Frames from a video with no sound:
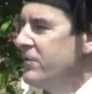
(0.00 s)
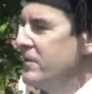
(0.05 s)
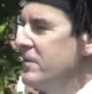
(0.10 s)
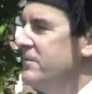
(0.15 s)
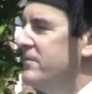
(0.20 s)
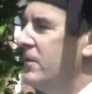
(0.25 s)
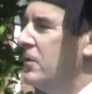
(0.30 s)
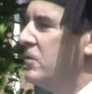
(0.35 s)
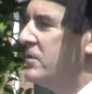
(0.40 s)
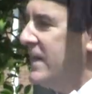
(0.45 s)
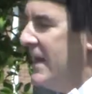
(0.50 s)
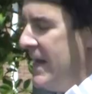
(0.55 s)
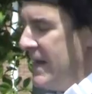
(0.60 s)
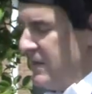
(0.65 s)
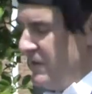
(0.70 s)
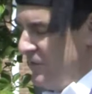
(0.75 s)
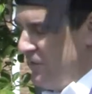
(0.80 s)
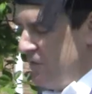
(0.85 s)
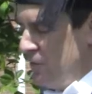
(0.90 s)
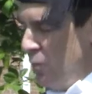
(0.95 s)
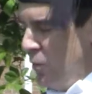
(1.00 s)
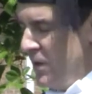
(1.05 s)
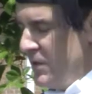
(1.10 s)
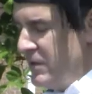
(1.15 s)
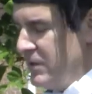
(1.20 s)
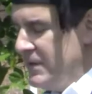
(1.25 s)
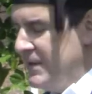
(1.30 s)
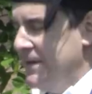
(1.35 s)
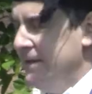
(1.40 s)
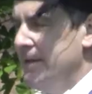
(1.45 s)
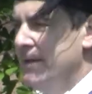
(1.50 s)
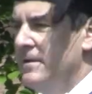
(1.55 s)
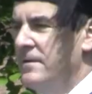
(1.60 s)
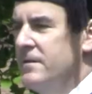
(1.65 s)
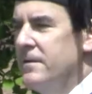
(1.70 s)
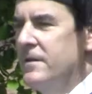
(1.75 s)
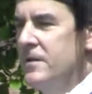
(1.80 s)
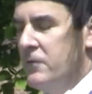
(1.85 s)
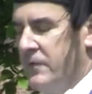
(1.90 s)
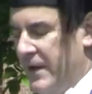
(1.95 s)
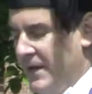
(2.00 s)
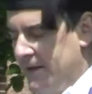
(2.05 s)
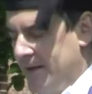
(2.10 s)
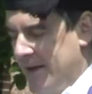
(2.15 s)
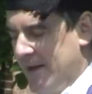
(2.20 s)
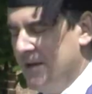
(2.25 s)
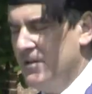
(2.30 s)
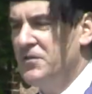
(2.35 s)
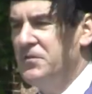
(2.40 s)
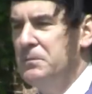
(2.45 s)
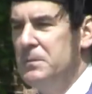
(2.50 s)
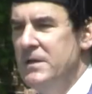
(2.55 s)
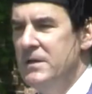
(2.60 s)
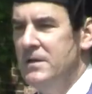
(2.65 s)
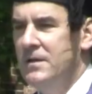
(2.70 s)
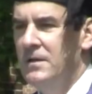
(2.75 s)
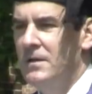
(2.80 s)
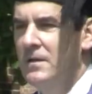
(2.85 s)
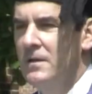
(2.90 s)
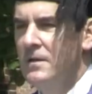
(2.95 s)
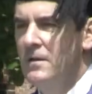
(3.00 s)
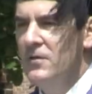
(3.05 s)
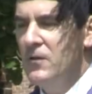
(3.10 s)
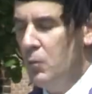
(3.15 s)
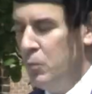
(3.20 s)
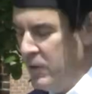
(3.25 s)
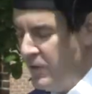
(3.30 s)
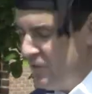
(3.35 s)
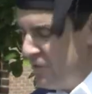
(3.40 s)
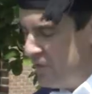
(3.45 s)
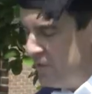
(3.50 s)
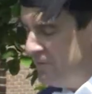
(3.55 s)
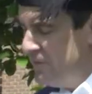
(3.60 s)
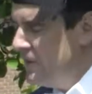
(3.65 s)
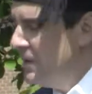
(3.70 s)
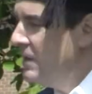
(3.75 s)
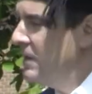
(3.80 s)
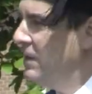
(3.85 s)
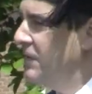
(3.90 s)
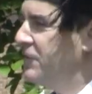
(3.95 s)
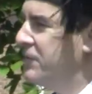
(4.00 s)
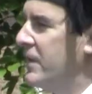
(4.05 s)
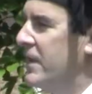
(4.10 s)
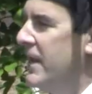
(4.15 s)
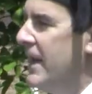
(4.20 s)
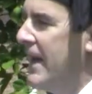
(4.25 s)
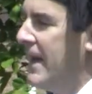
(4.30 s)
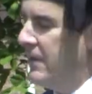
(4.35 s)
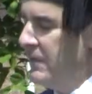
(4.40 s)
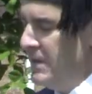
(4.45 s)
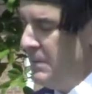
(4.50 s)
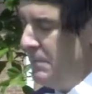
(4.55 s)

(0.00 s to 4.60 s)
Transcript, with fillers: that evoked Alice in Wonderland, The Great Gatsby, the Wizard of Oz, and Harry